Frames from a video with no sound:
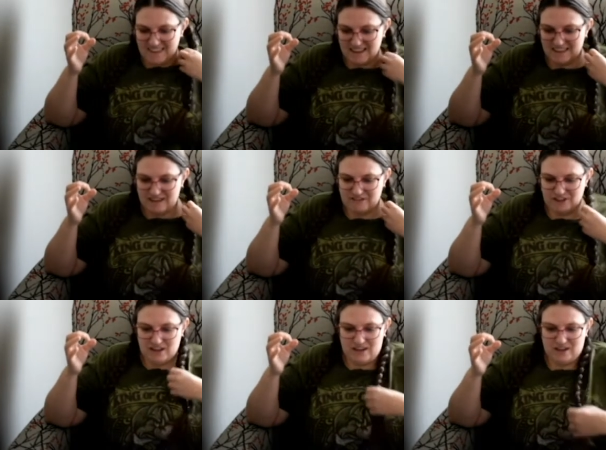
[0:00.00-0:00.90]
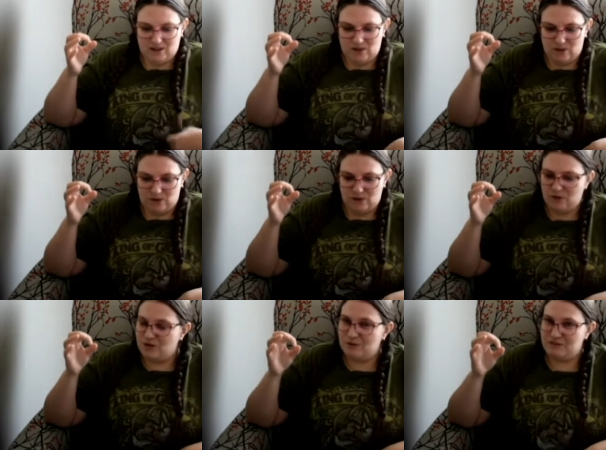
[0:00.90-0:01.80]
they leave a
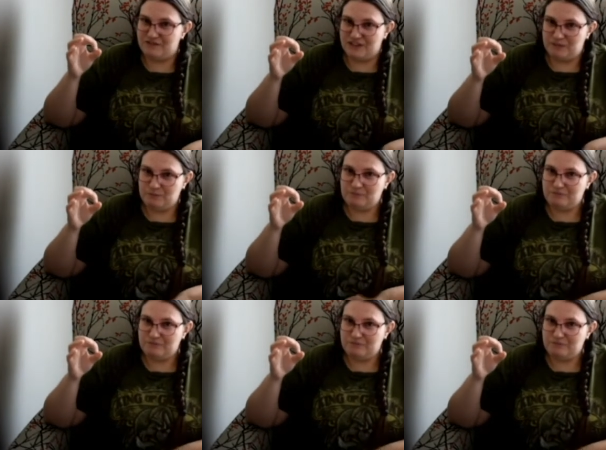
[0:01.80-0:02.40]
horrible film